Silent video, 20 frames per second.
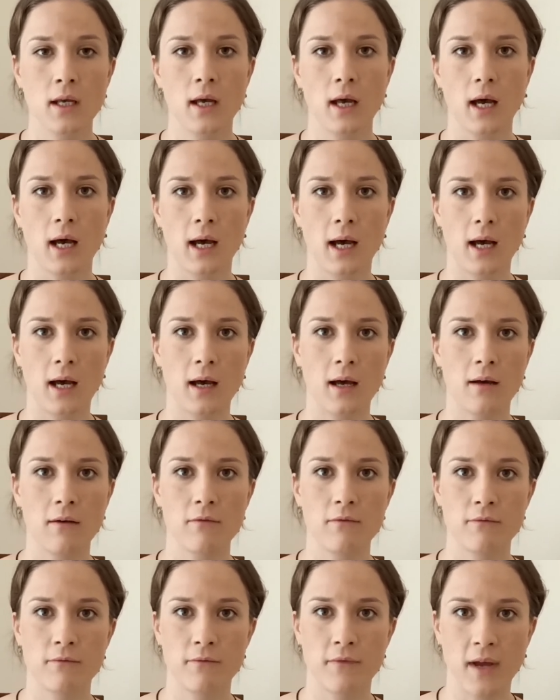are
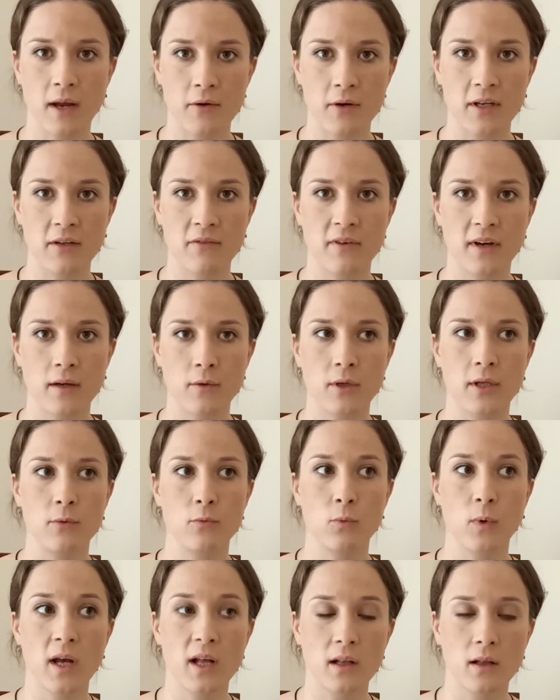very, very
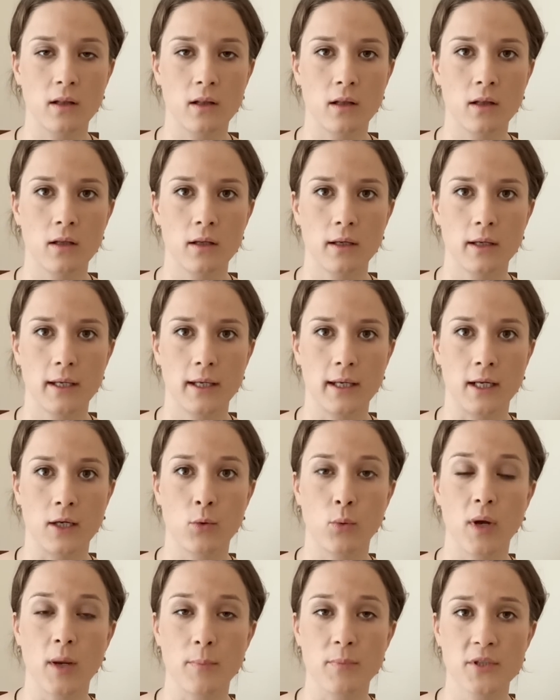well
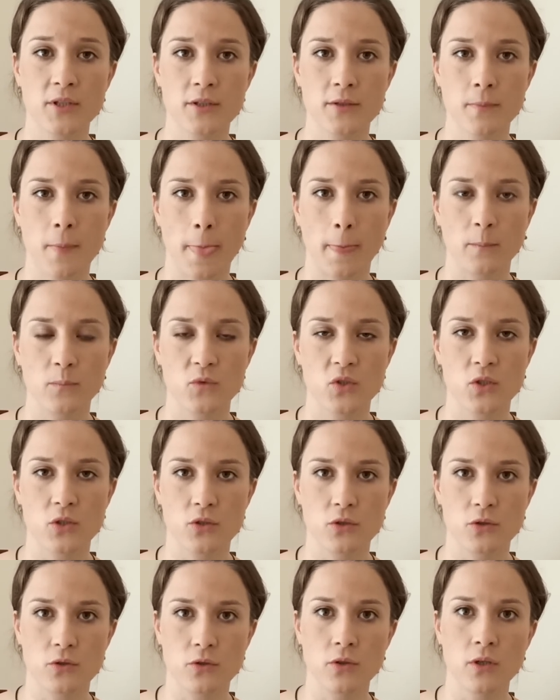equipped
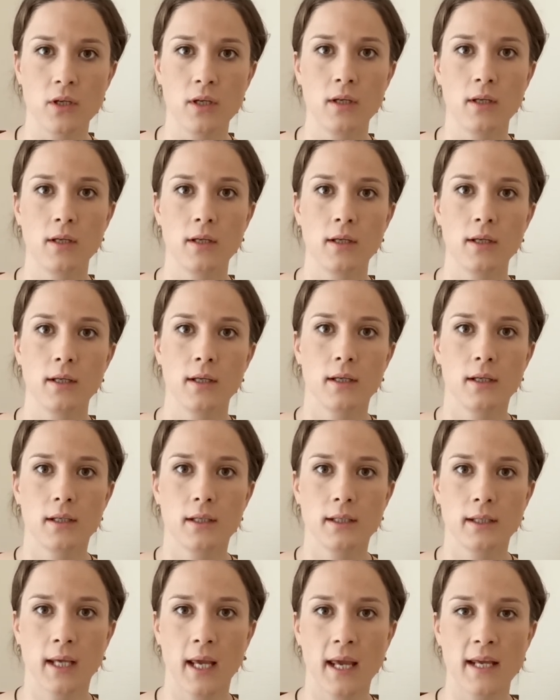to
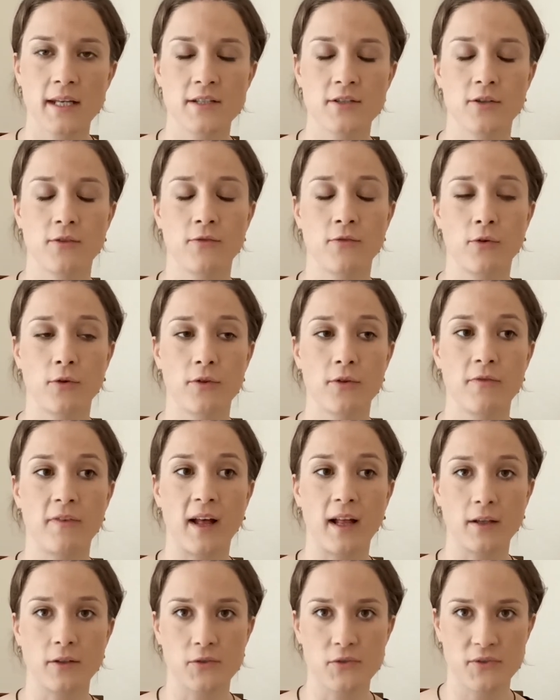cater for the
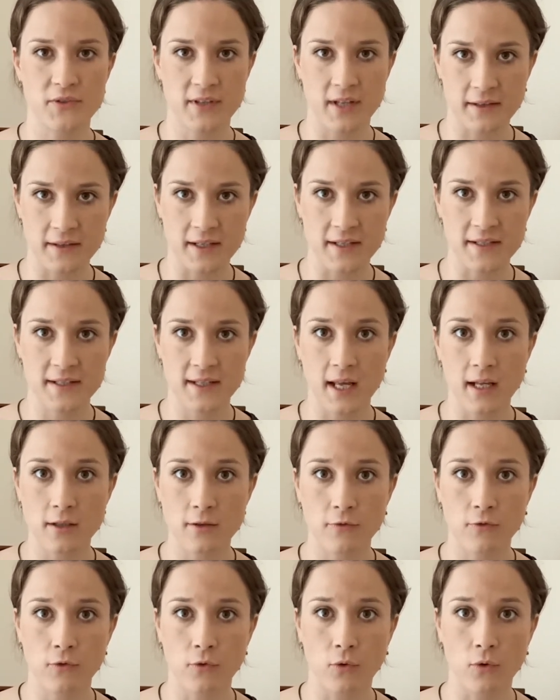values that they stand
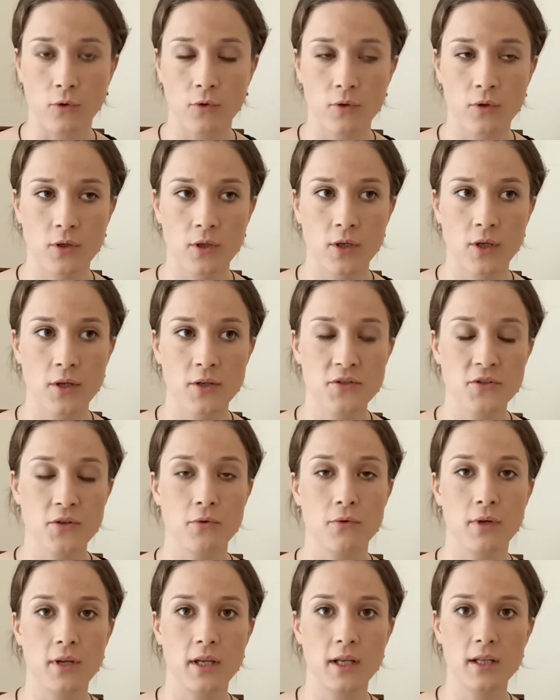for.
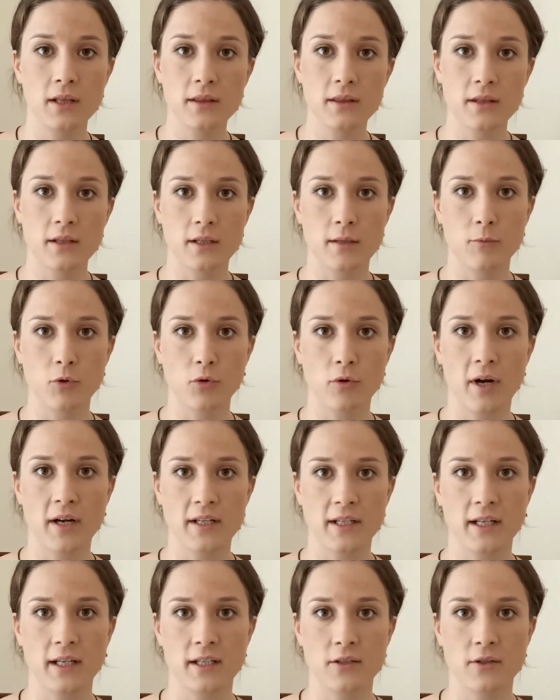So in the
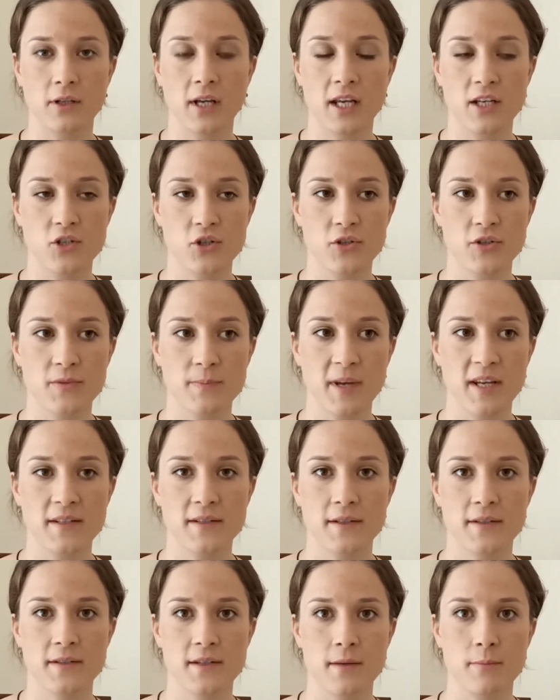democratic education
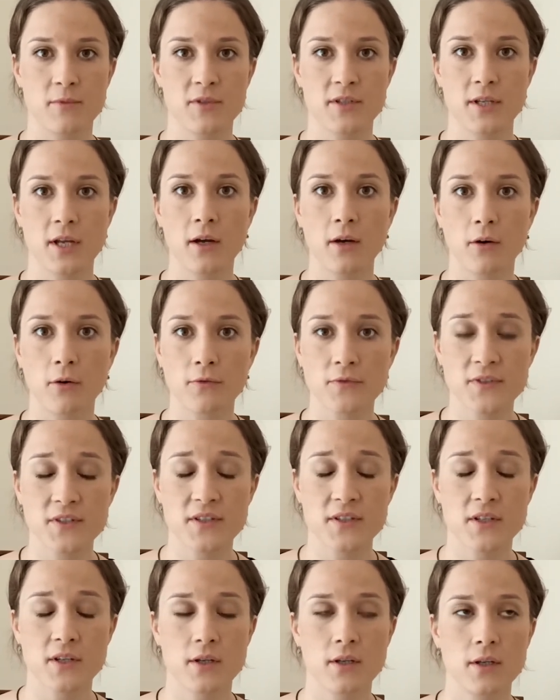spaces
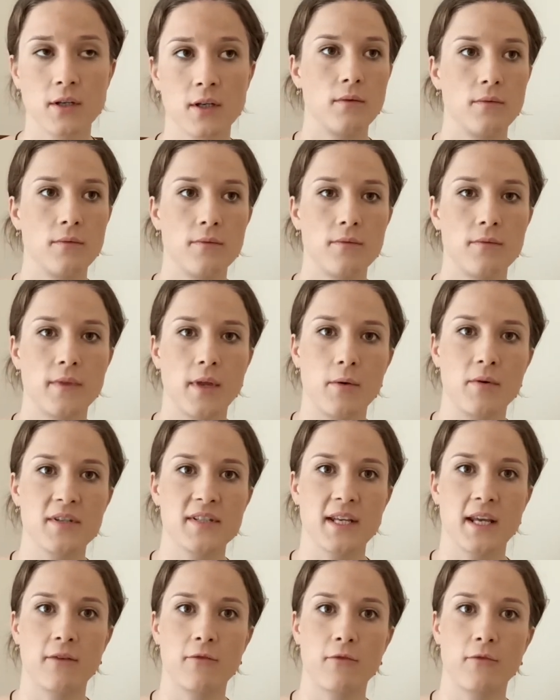themselves, there is
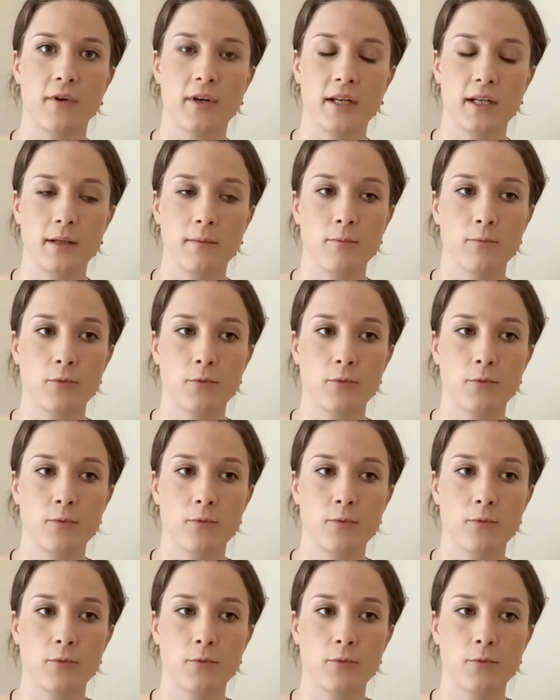every